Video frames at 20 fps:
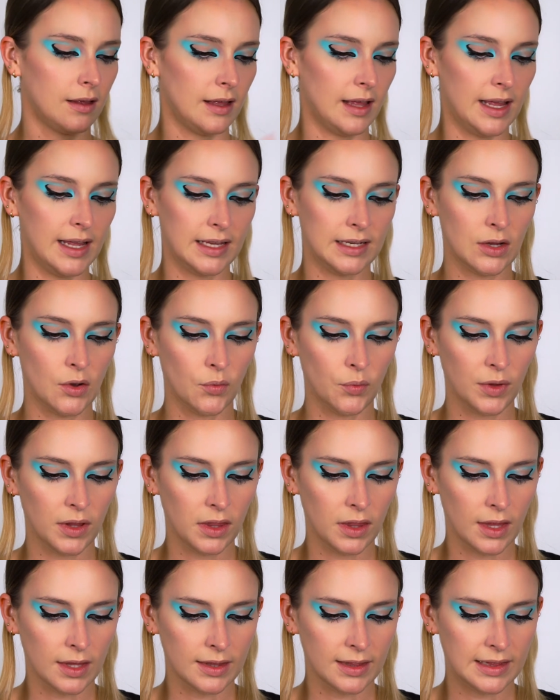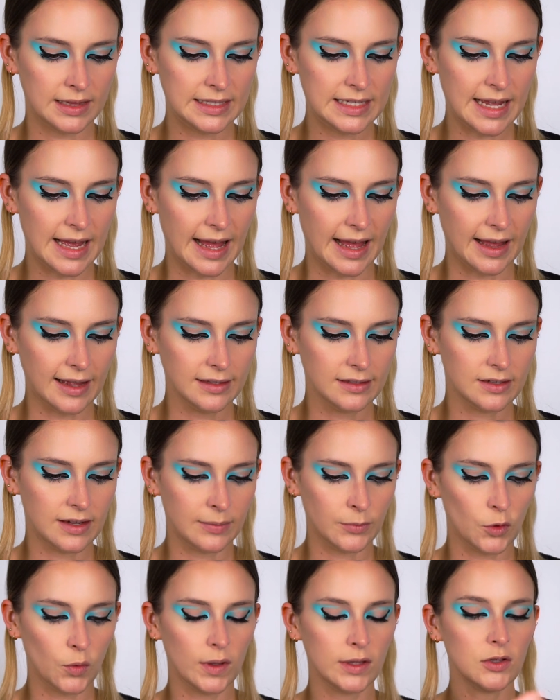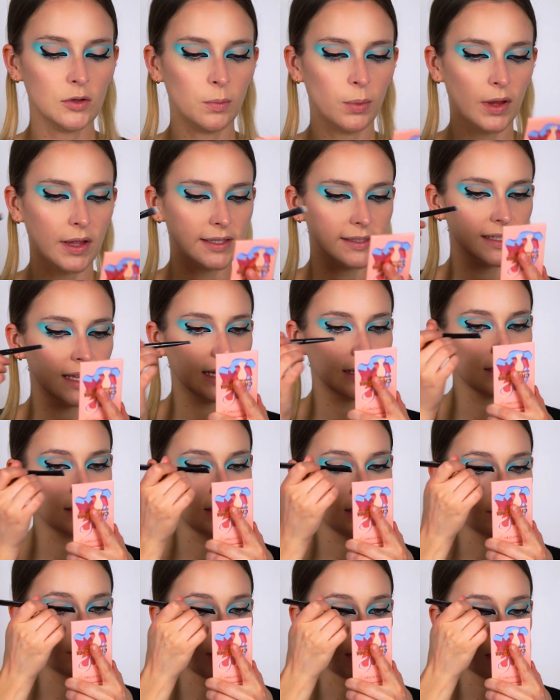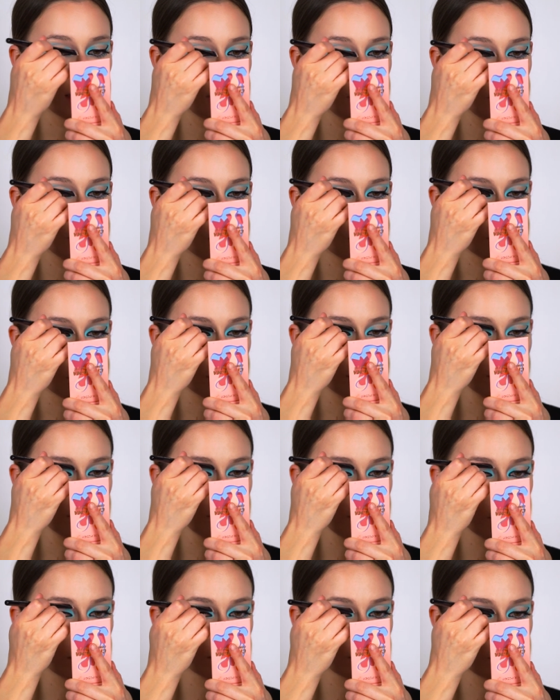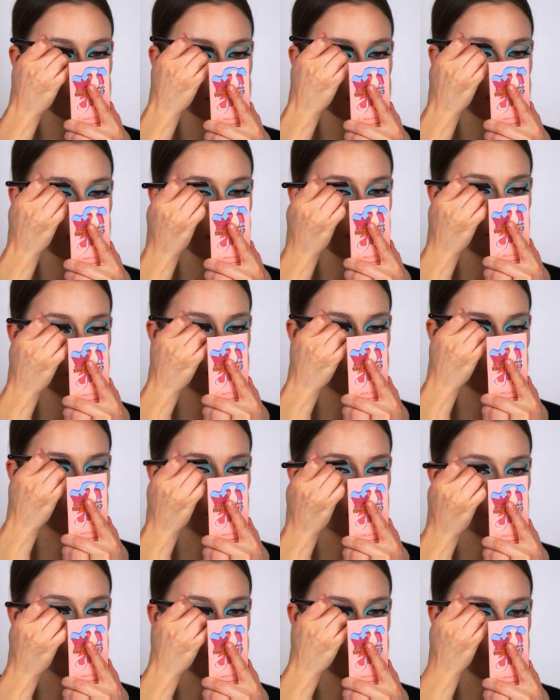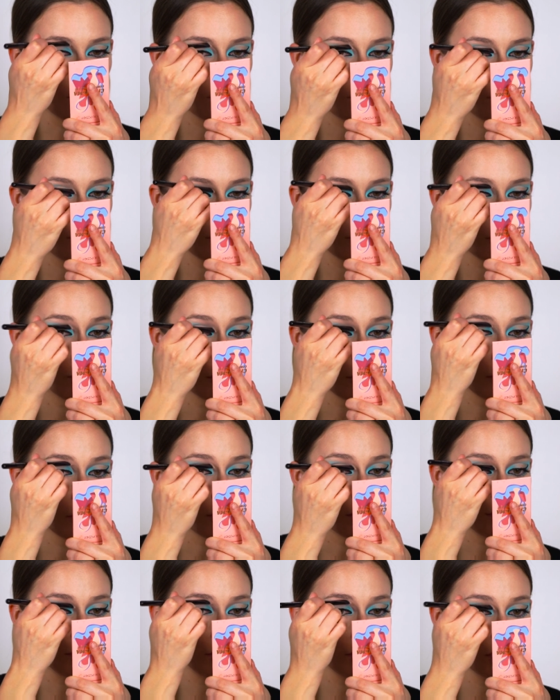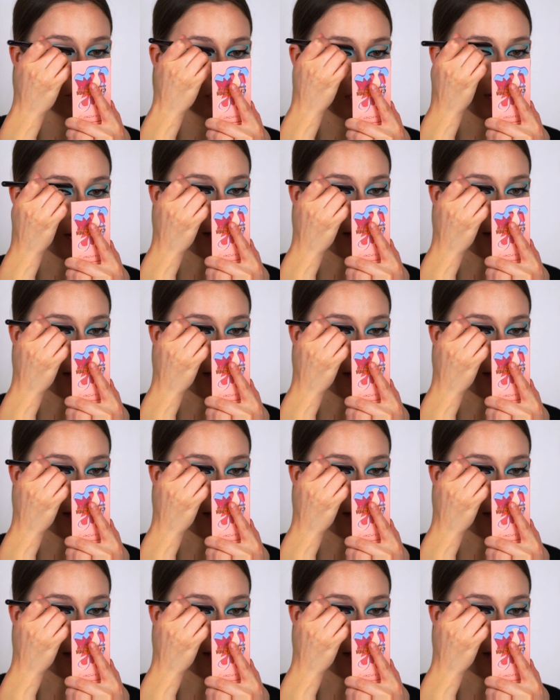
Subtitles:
and with that I'm going to place that in my inner corners because we did remove the coverage I